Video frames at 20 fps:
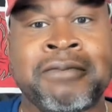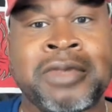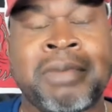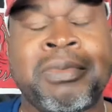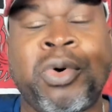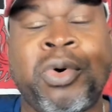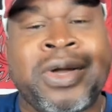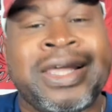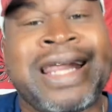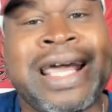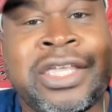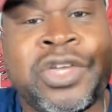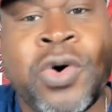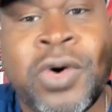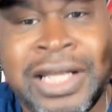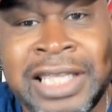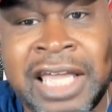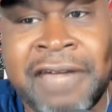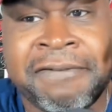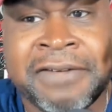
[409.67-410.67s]
But what do they do
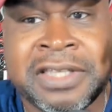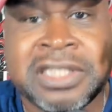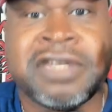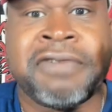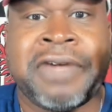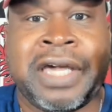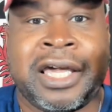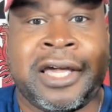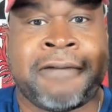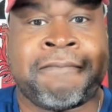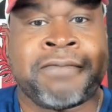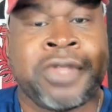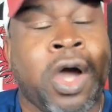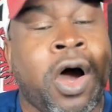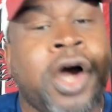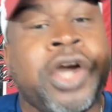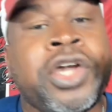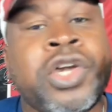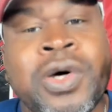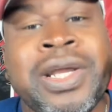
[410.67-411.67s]
on the defensive end?
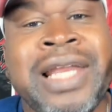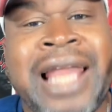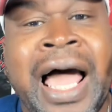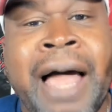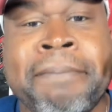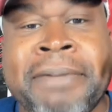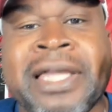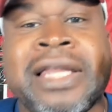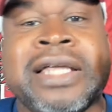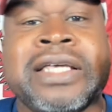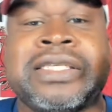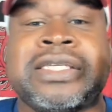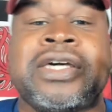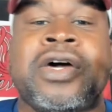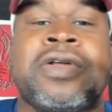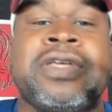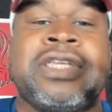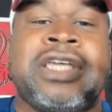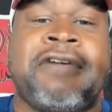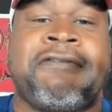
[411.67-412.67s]
Are you a liability
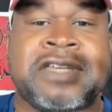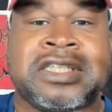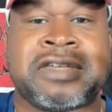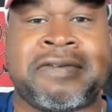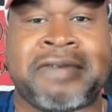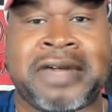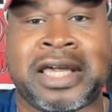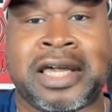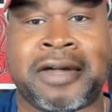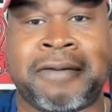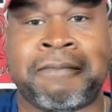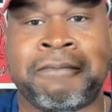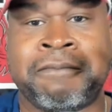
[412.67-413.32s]
on the defensive end?